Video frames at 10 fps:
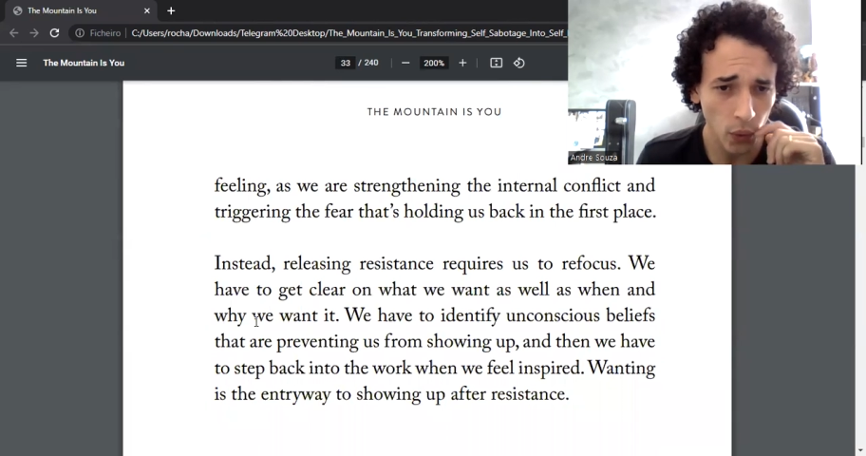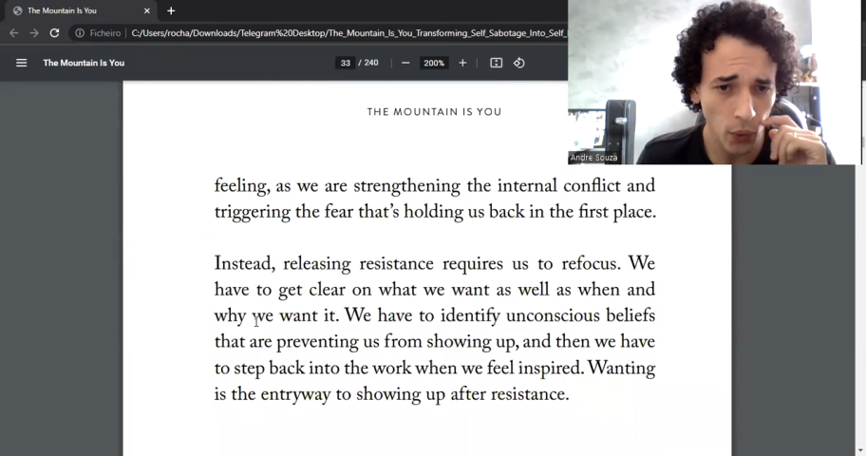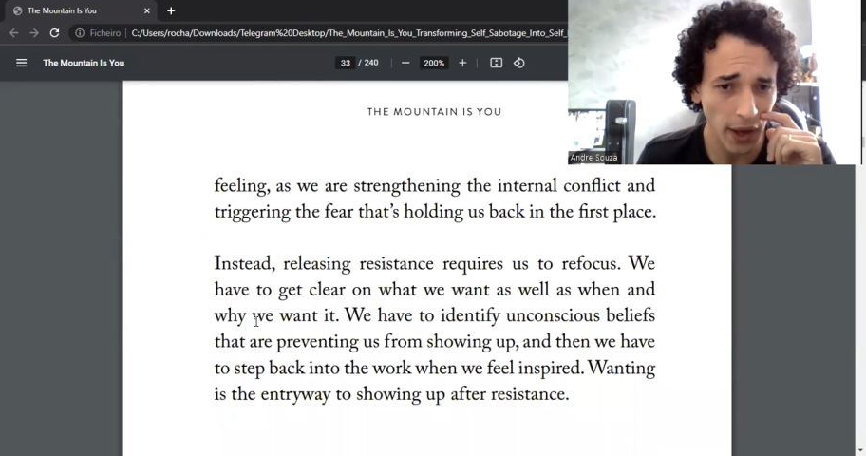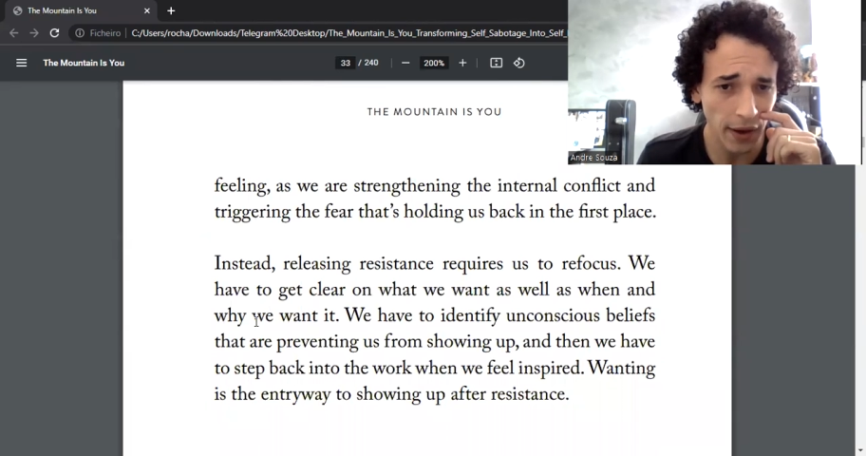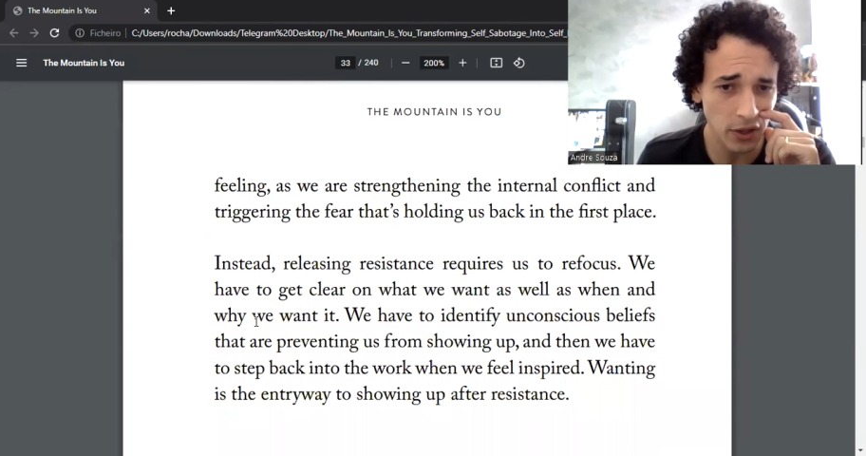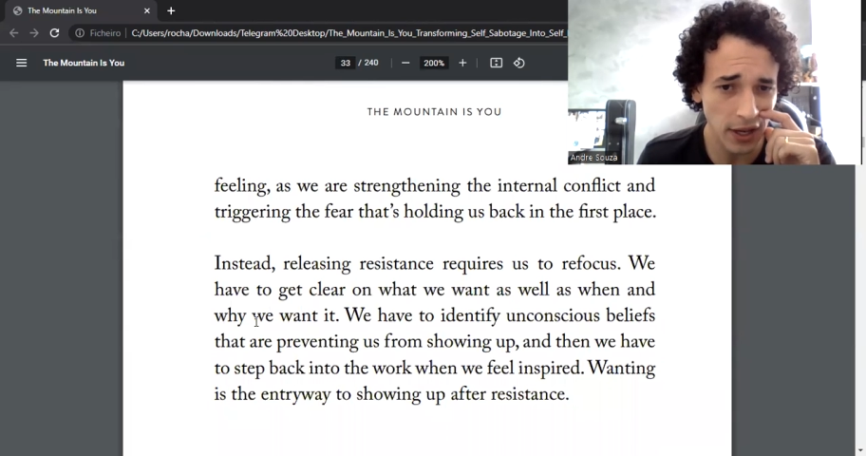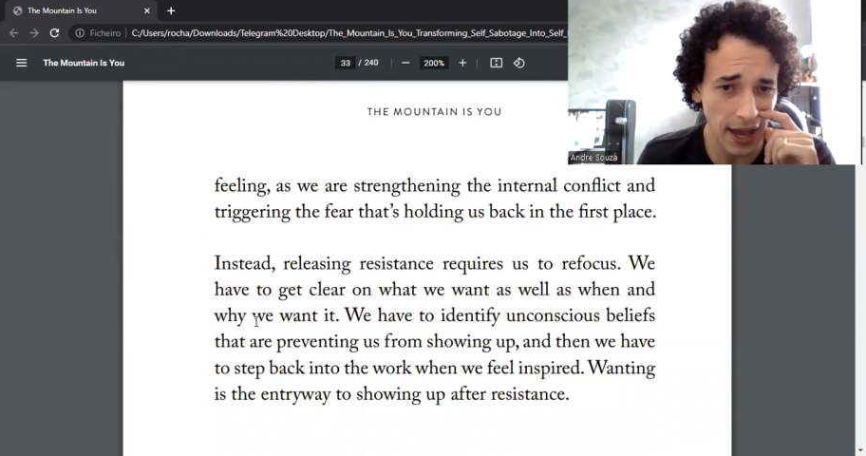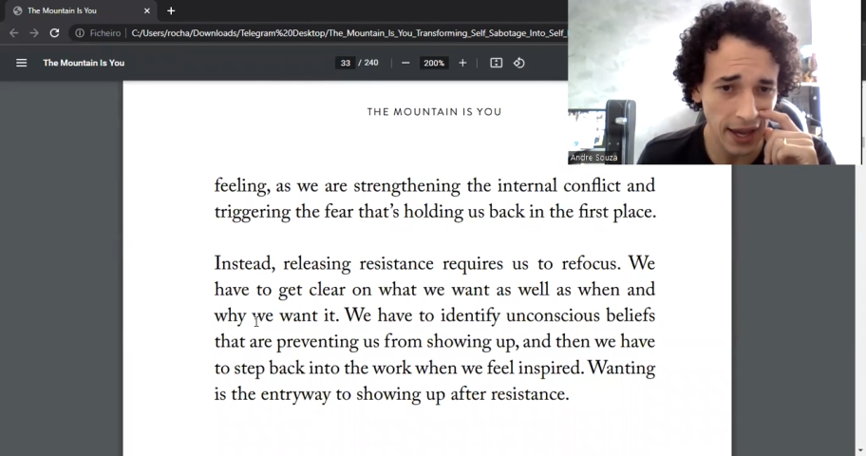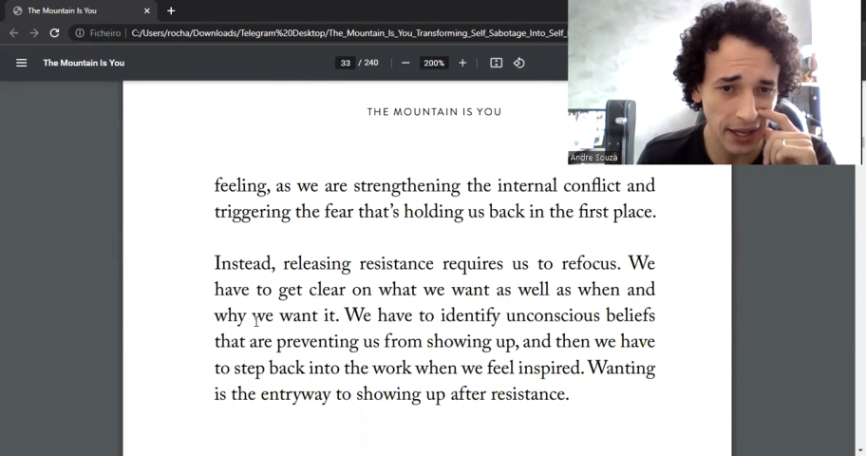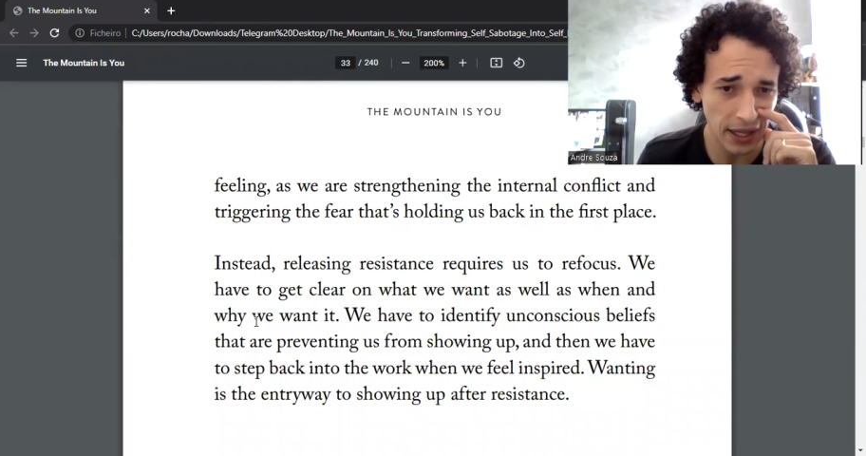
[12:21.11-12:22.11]
We have to
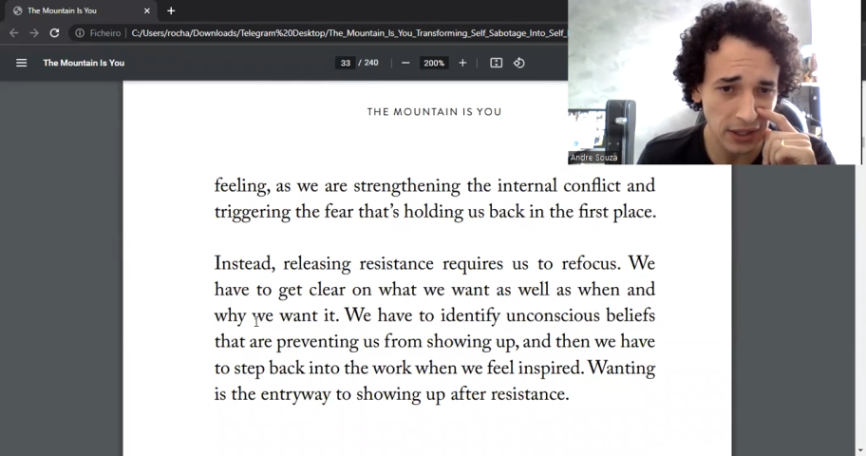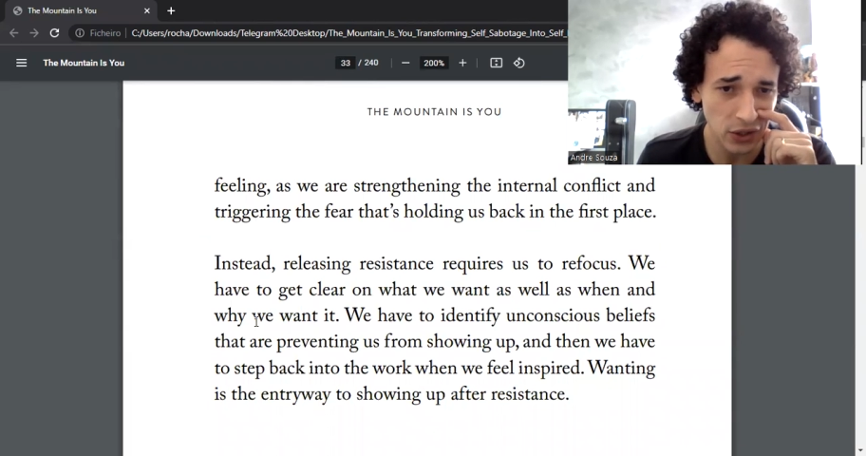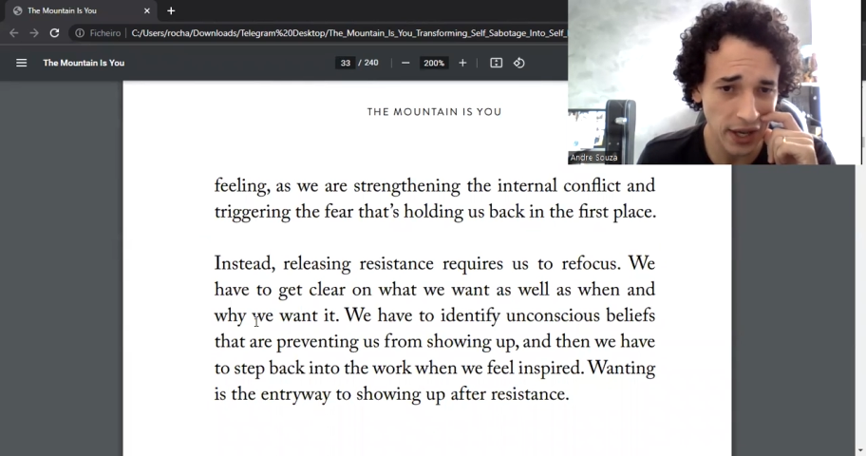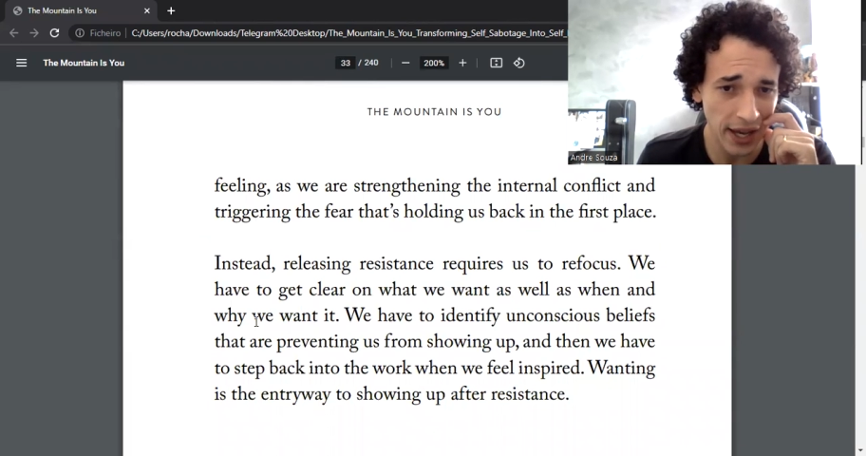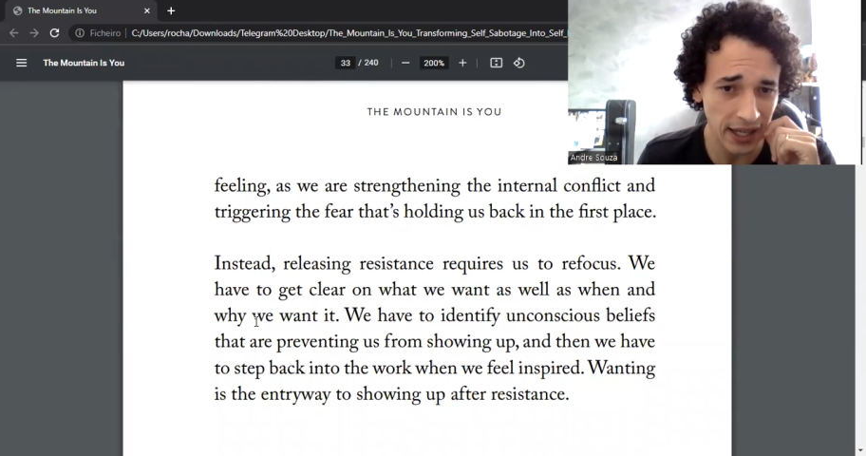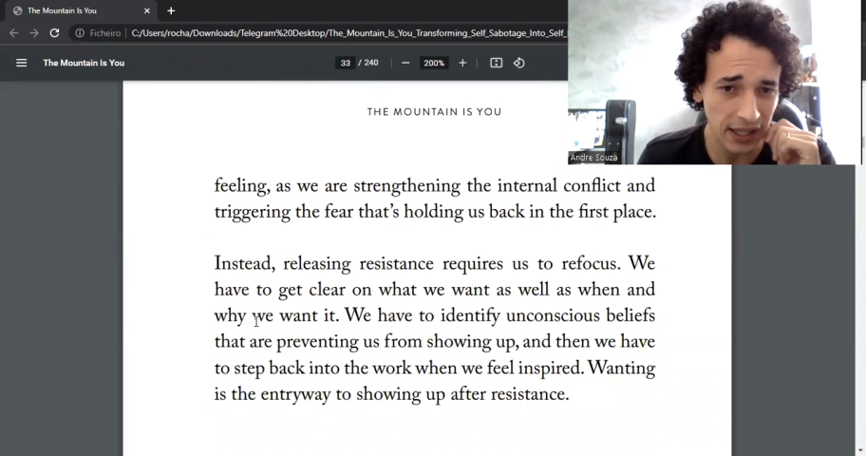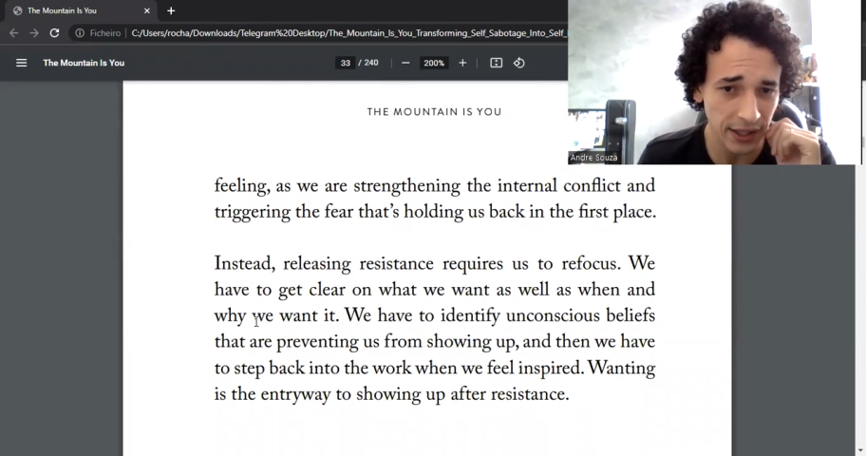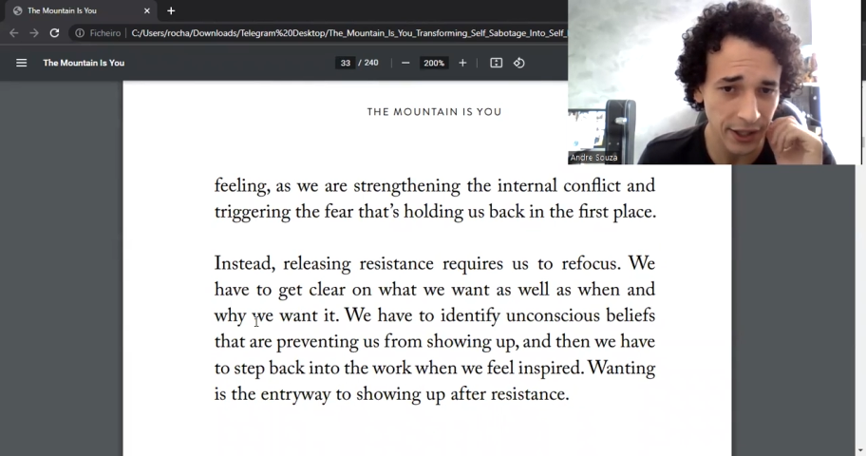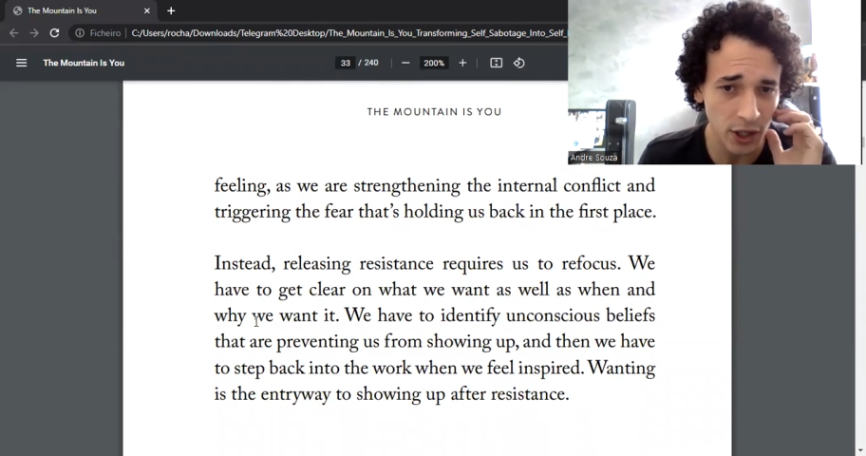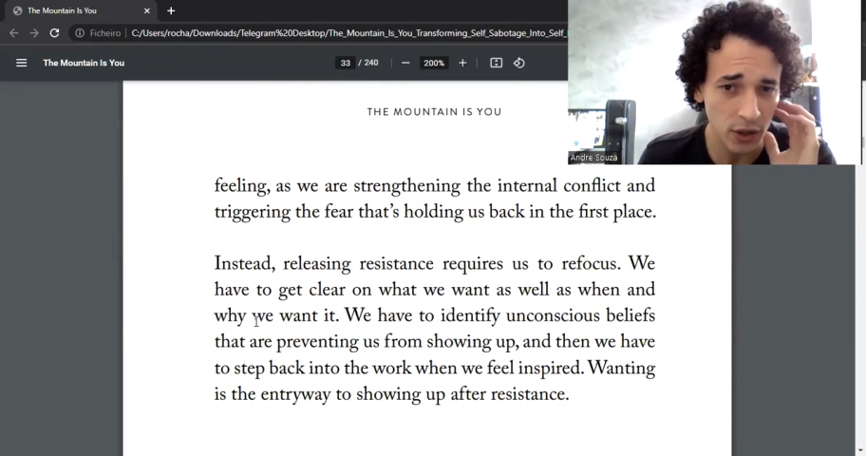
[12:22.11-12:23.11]
get
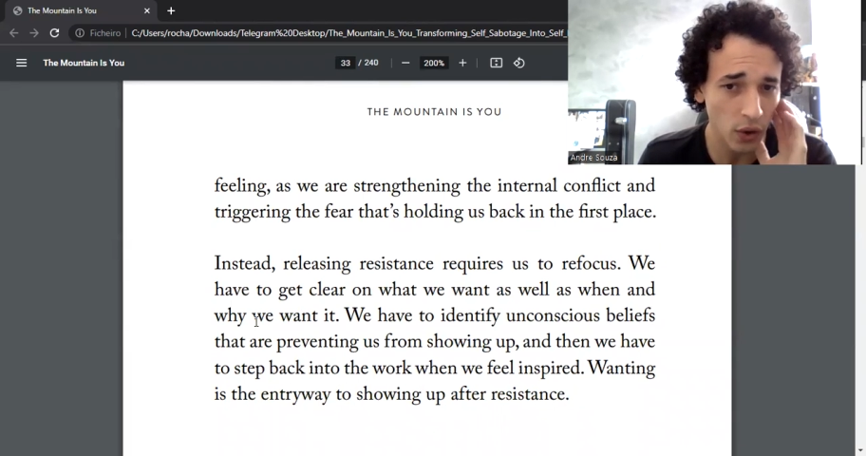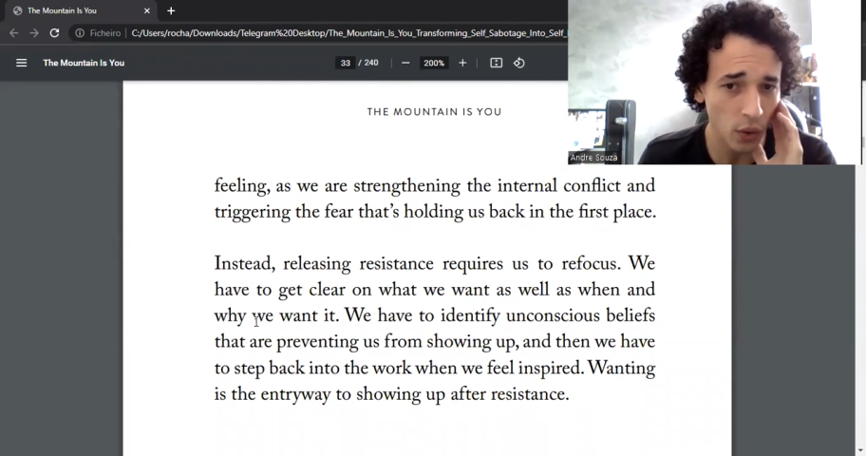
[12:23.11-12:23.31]
clear